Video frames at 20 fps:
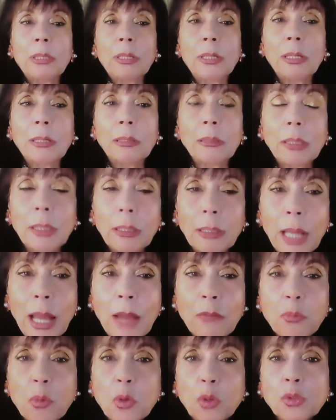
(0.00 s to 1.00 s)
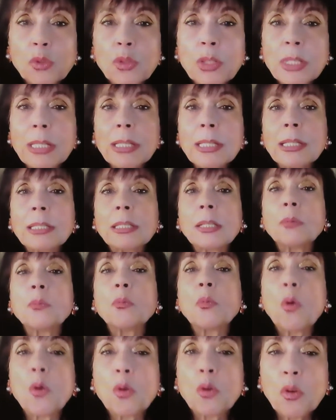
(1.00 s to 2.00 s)
you have more
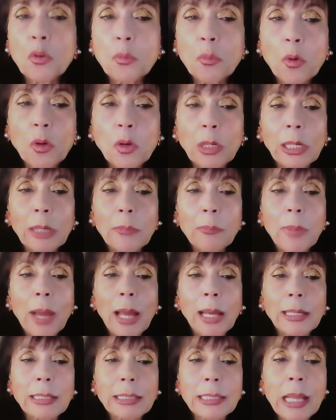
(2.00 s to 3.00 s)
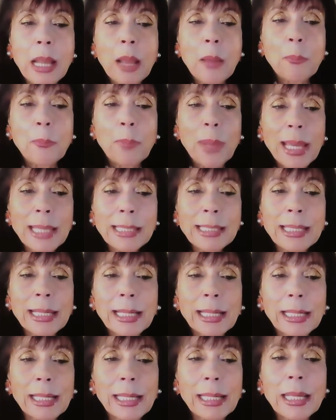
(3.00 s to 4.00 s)
toxicity, more hormonal imbalance.
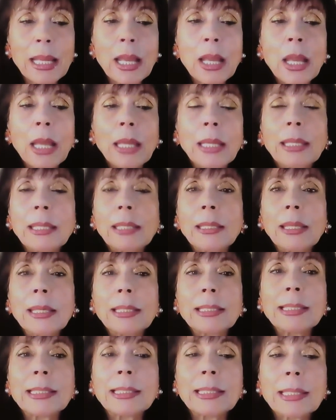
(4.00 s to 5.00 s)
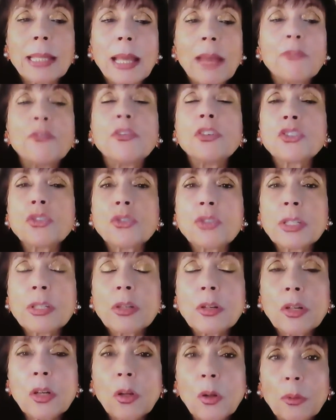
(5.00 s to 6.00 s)
Basically, it's a vicious
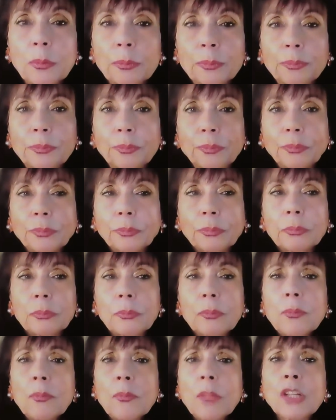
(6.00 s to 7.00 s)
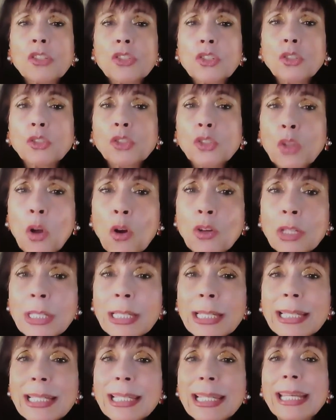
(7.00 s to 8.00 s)
circle. So
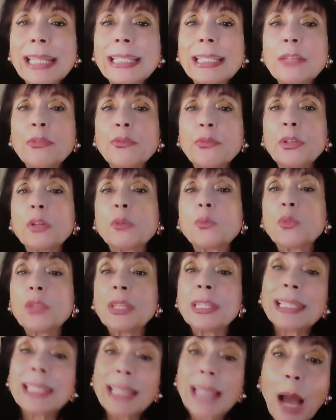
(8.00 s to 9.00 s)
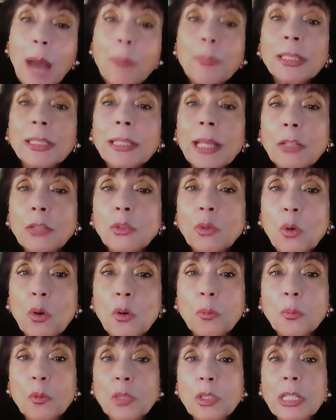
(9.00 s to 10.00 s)
toxins interfere with these appetite
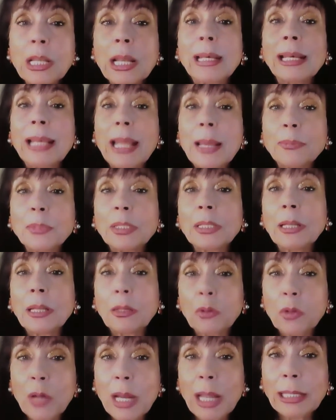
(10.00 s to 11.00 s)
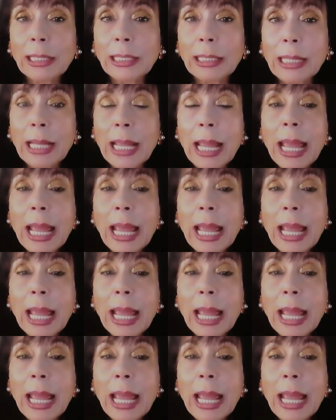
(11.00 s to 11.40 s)
hormones, leptin and ghrelin.